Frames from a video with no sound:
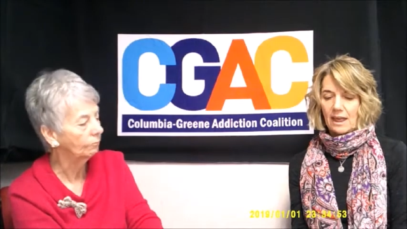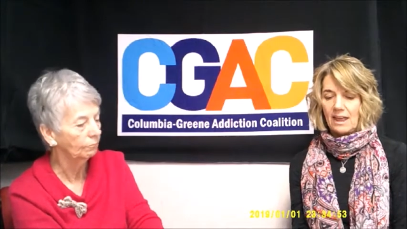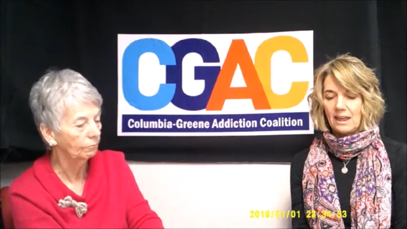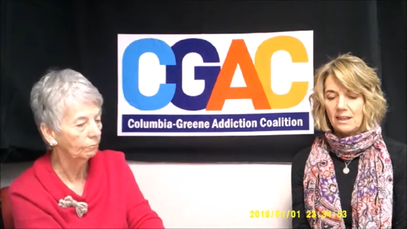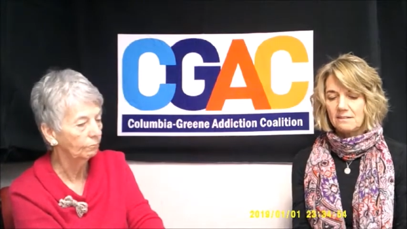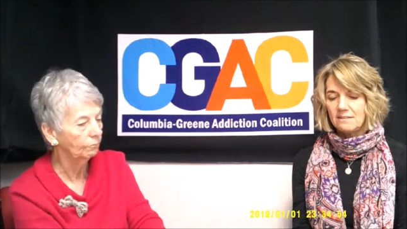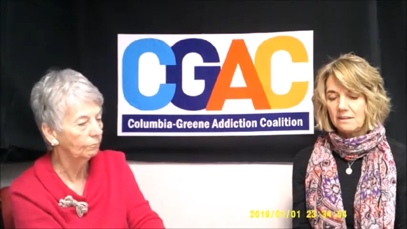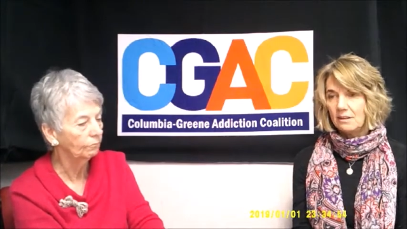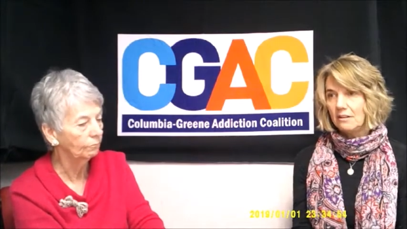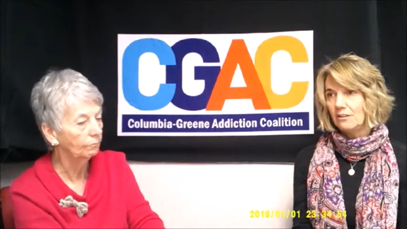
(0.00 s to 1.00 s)
Speaker 1: and
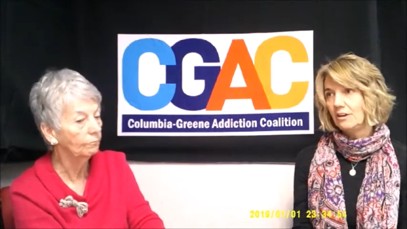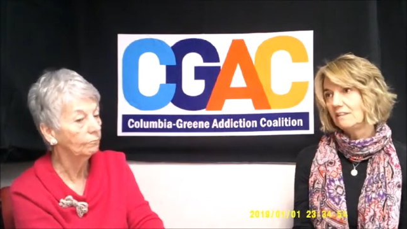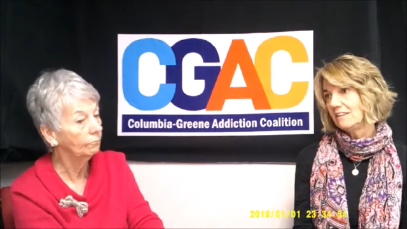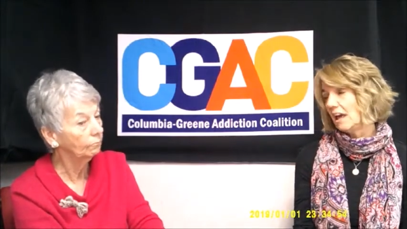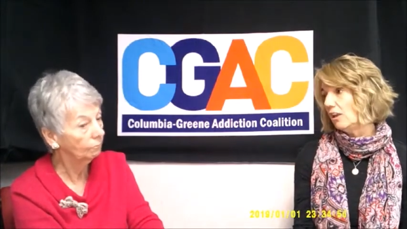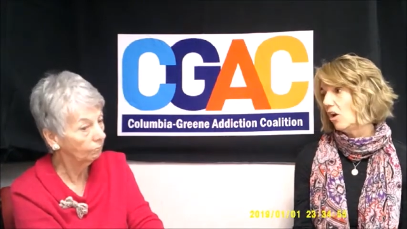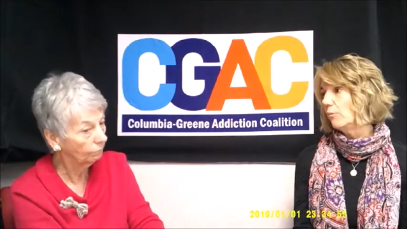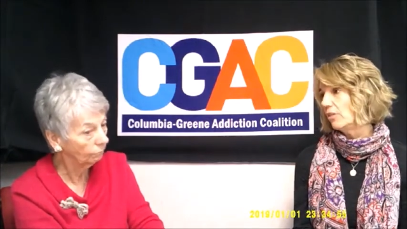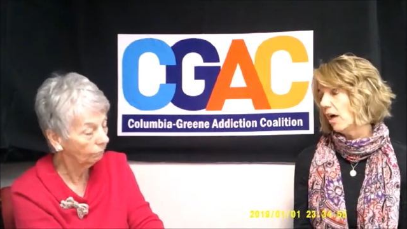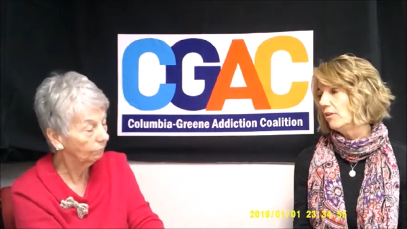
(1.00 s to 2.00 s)
learning to get
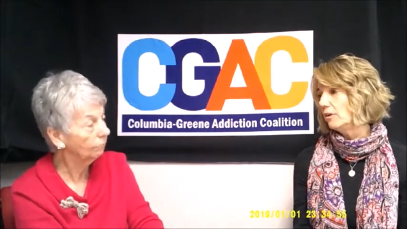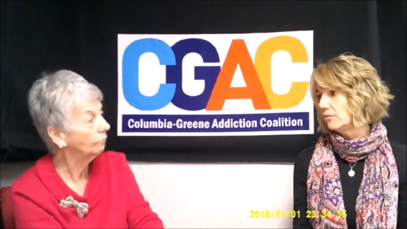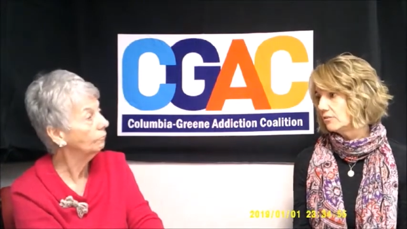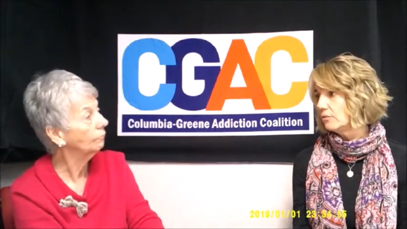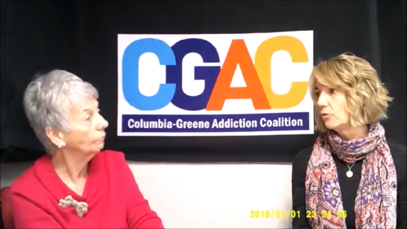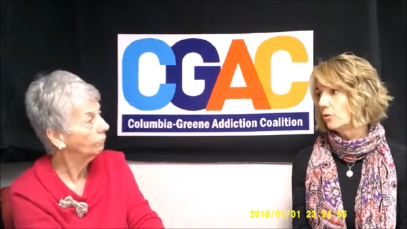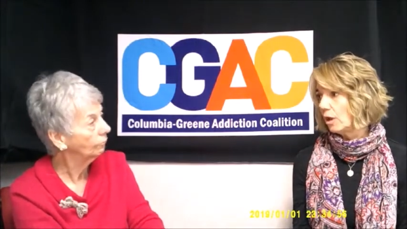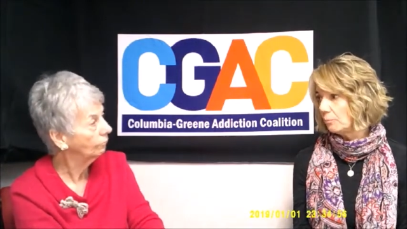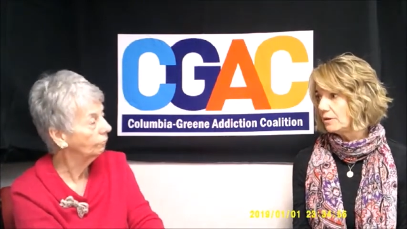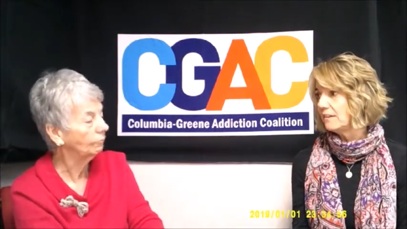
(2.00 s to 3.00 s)
along with others. Those are
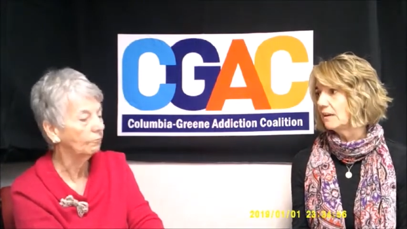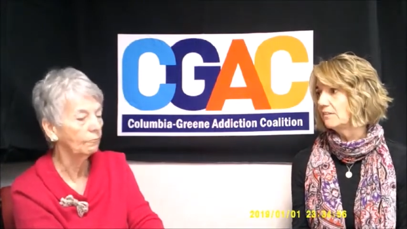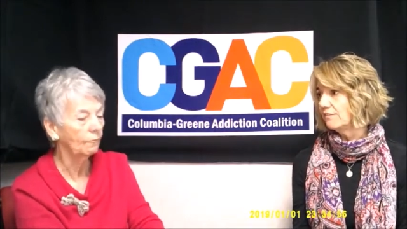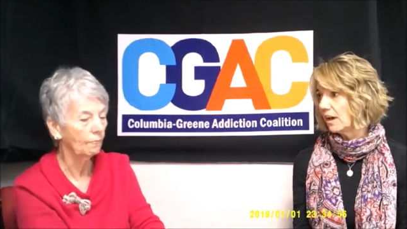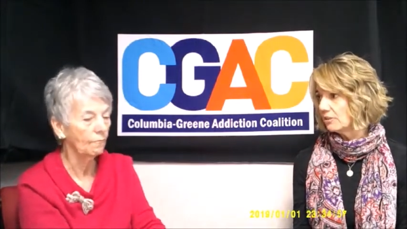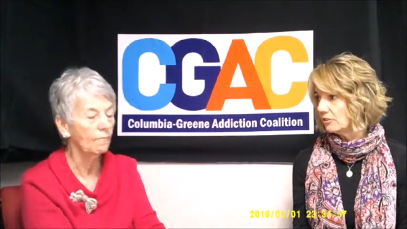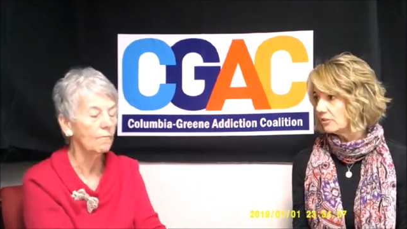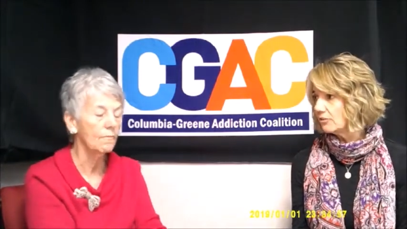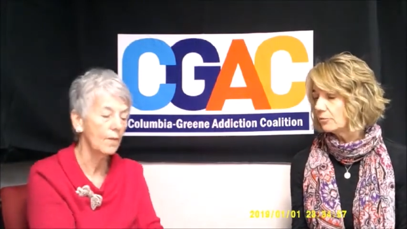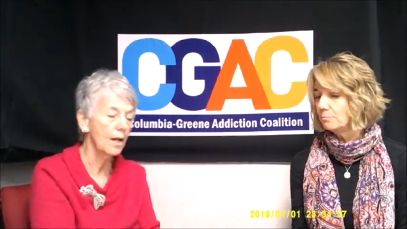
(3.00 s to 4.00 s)
all protective
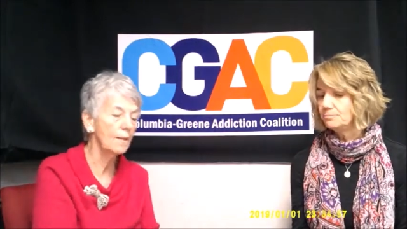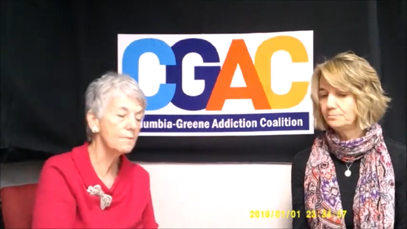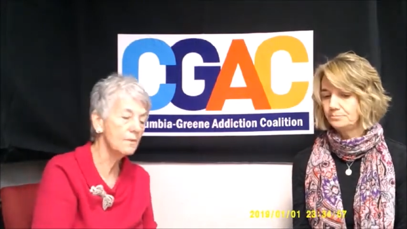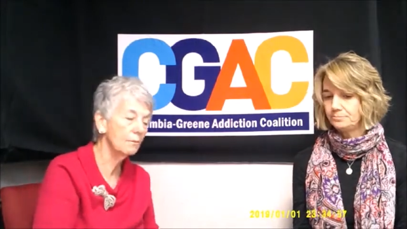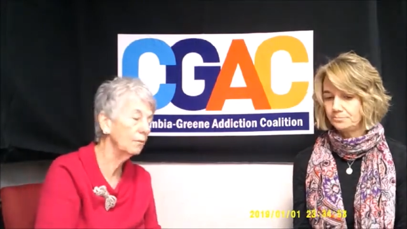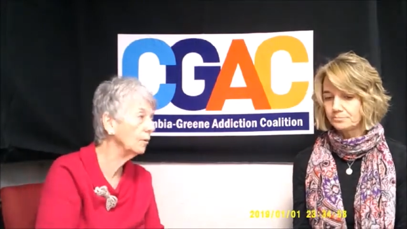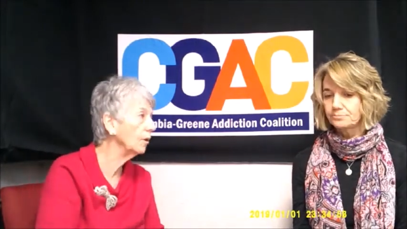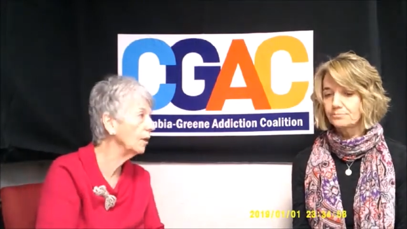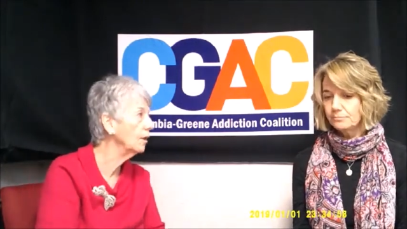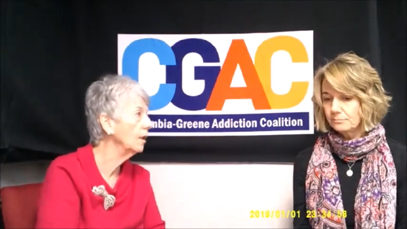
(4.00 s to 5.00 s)
factors.
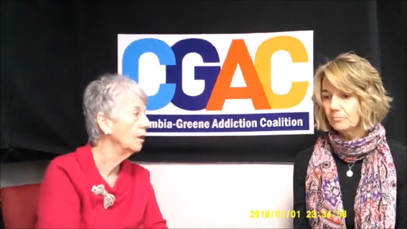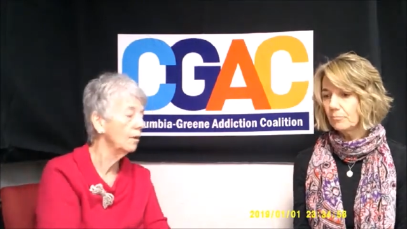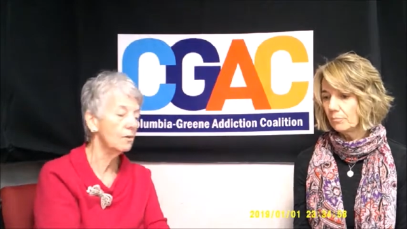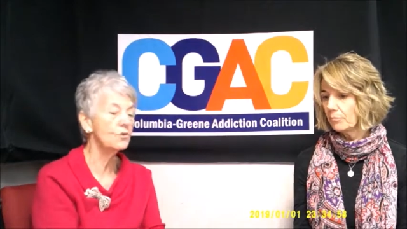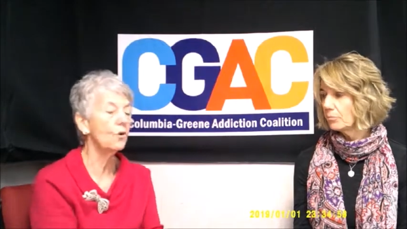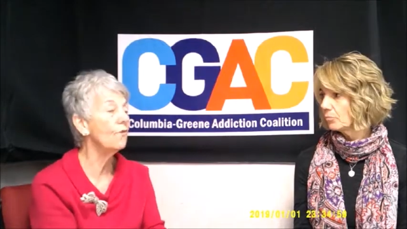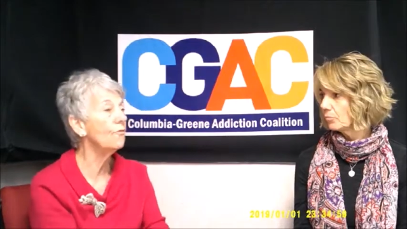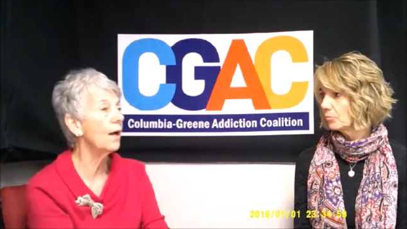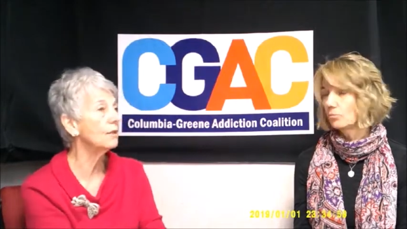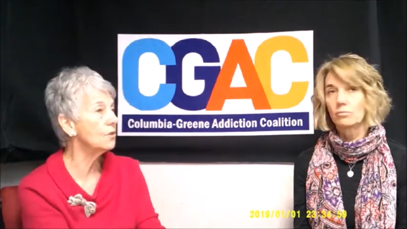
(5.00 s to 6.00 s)
Speaker 2: Absolutely. Those are all
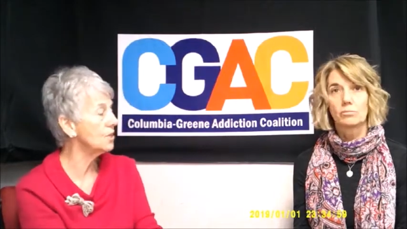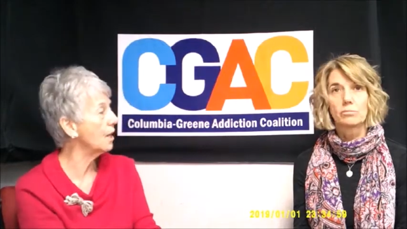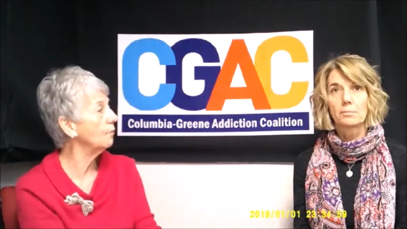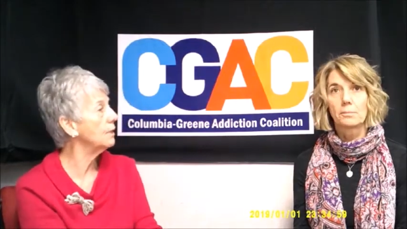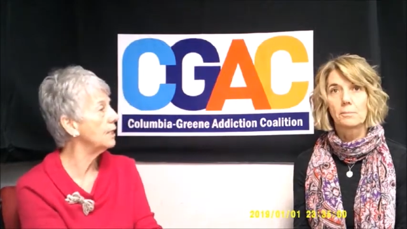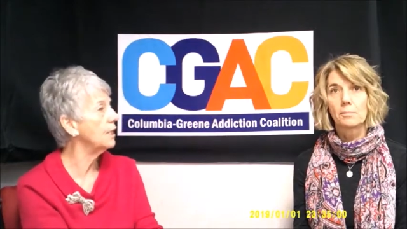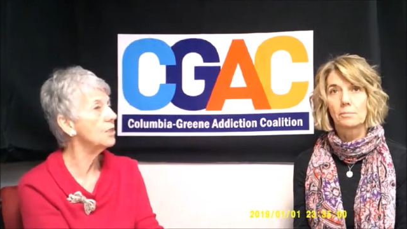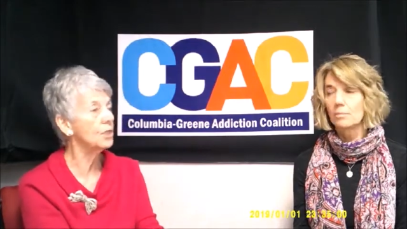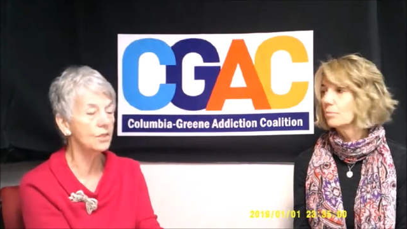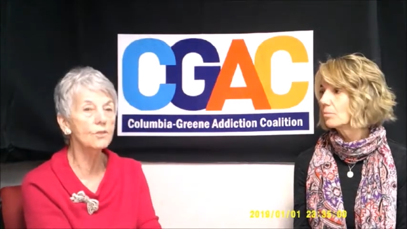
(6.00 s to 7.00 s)
factors that we
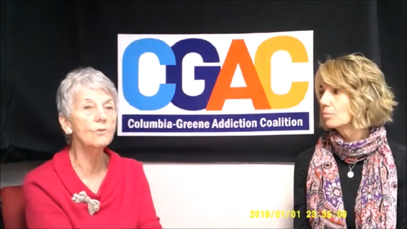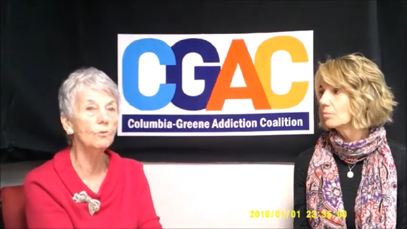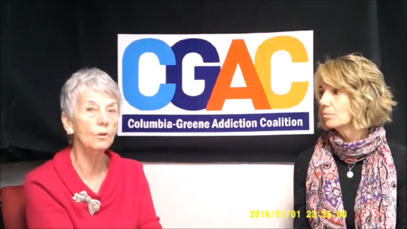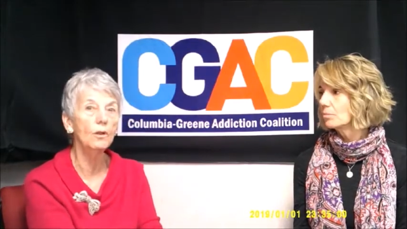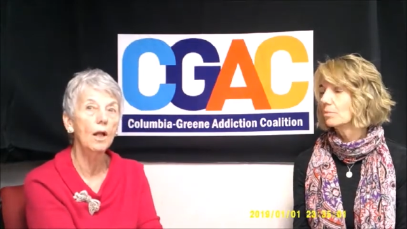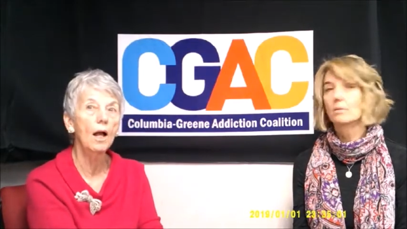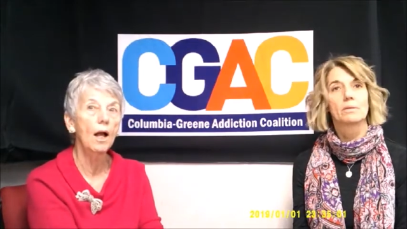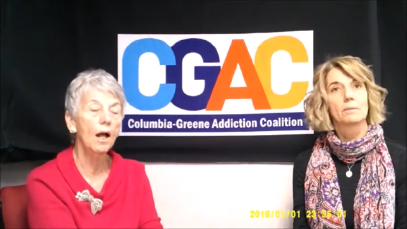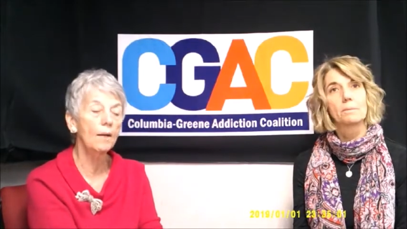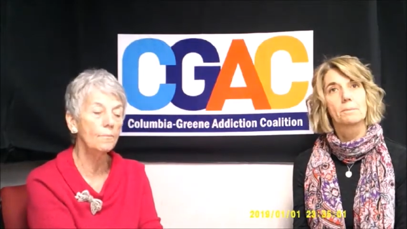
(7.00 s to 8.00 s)
teach in school
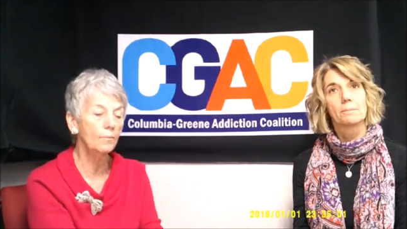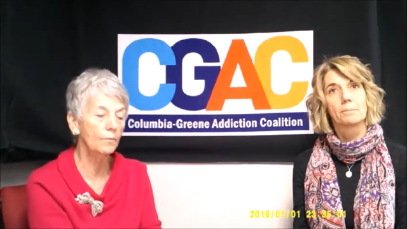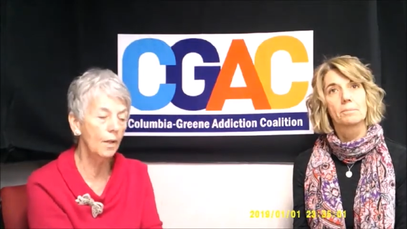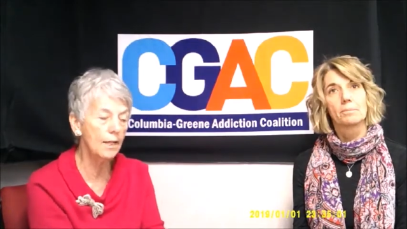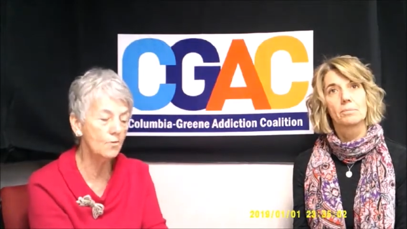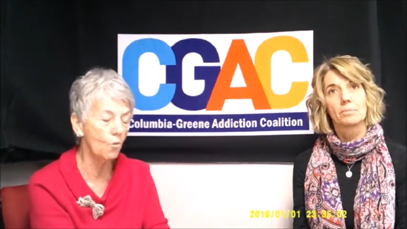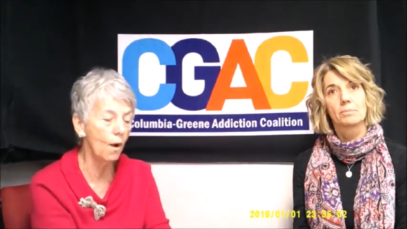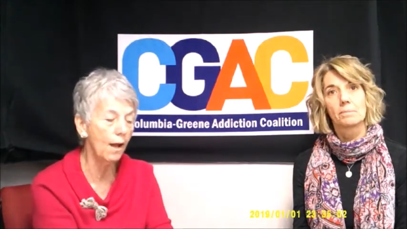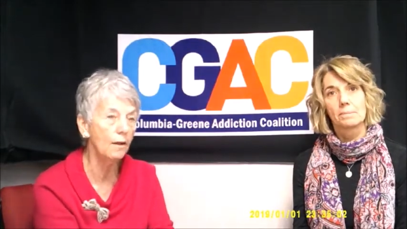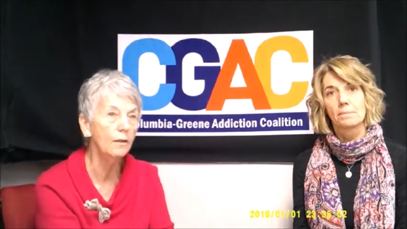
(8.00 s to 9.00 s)
um, as well.